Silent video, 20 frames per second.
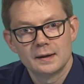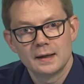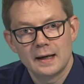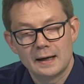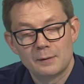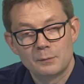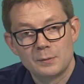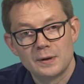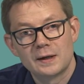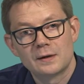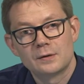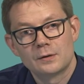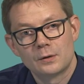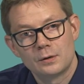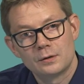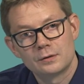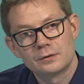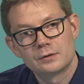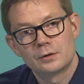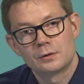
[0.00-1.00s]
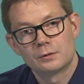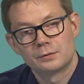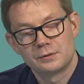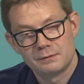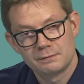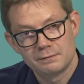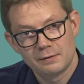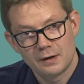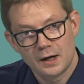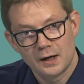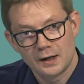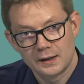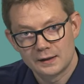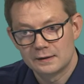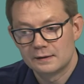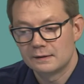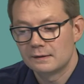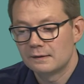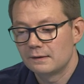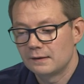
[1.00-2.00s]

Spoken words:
and we can also define